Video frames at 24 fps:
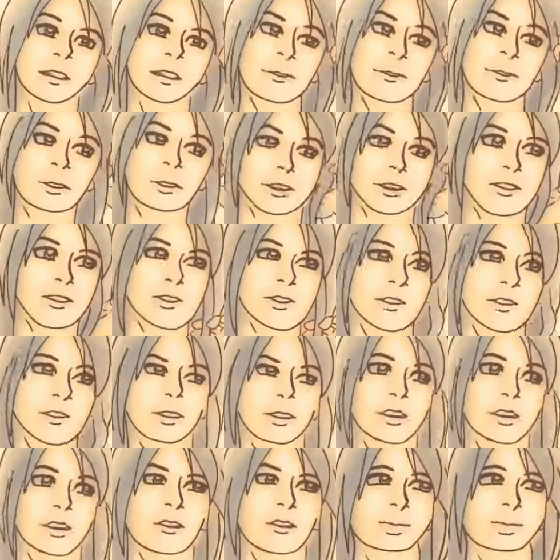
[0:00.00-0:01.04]
You saw I was
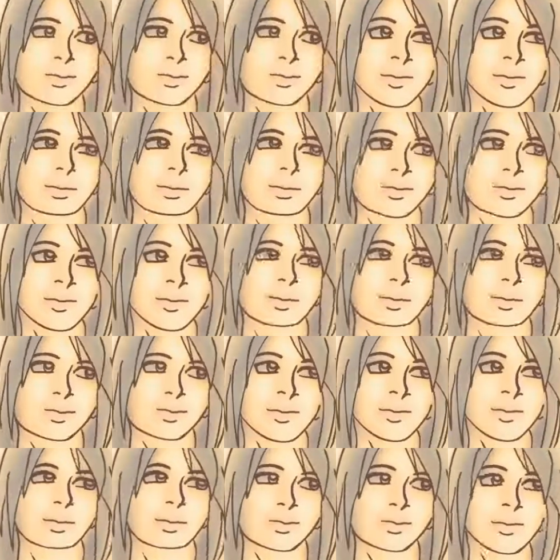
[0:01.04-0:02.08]
down, bought me
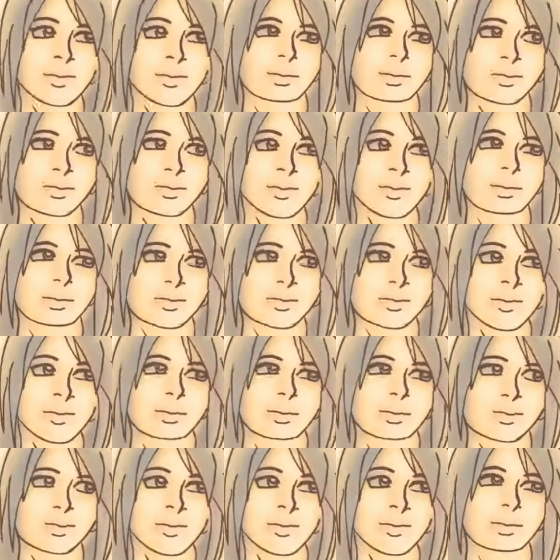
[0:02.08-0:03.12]
loads drink, and
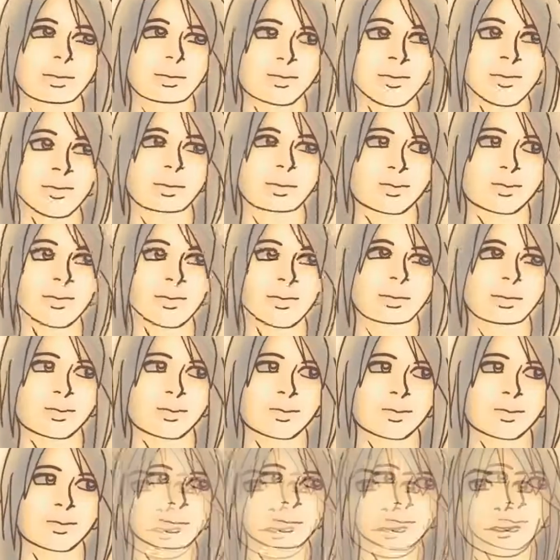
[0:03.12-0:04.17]
cheered me up. I
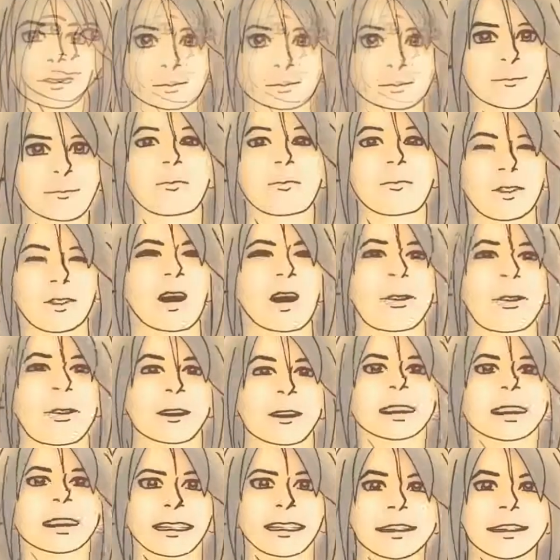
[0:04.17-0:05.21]
did?
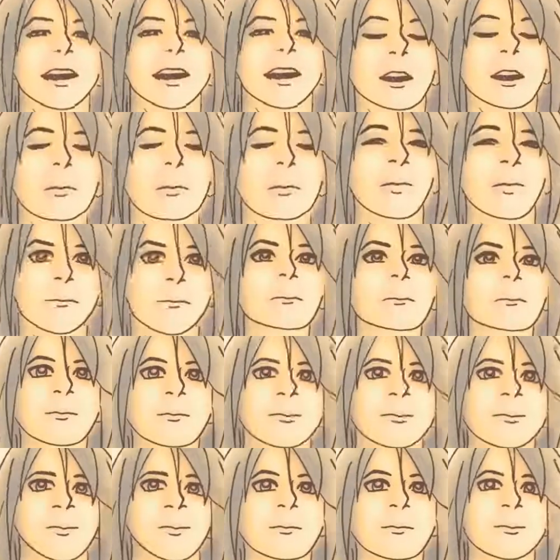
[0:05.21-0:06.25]
Yeah, I remember you
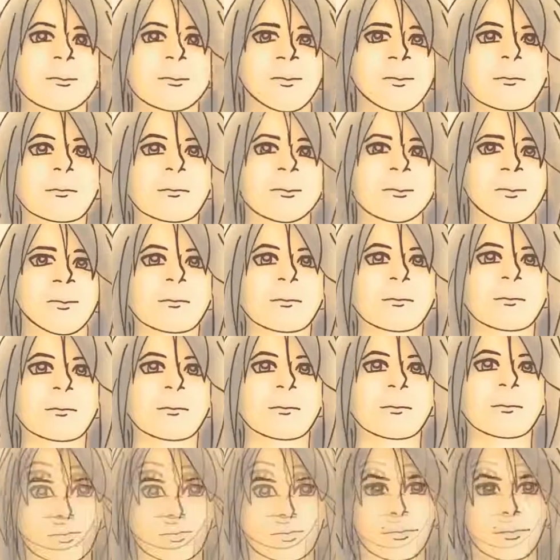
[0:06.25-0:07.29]
sympathizing with me a lot.
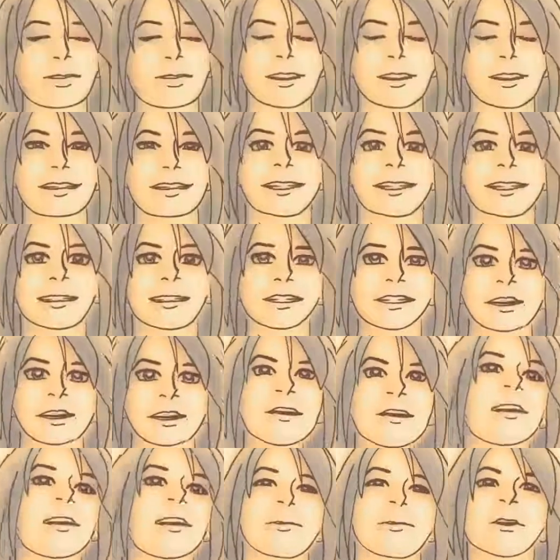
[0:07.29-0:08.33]
You
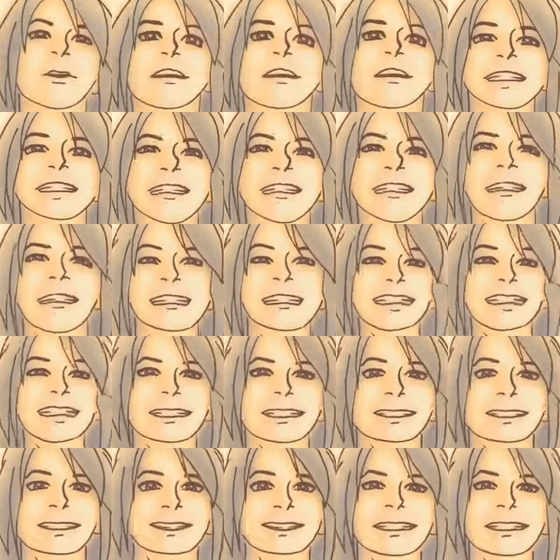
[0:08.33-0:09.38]
listened to me go on and on
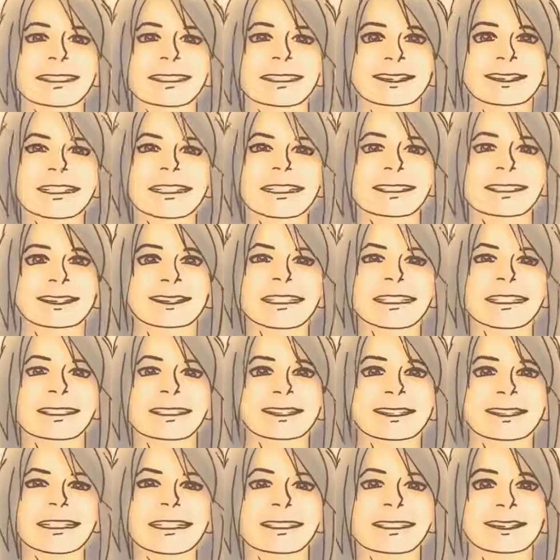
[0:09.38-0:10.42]
about that dating app.
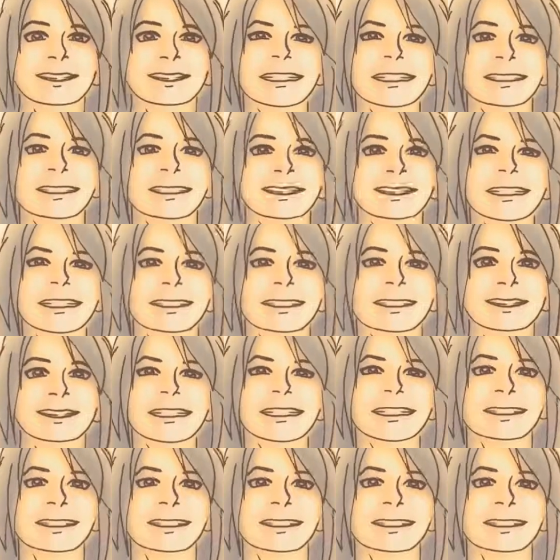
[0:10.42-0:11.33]
Douchebag.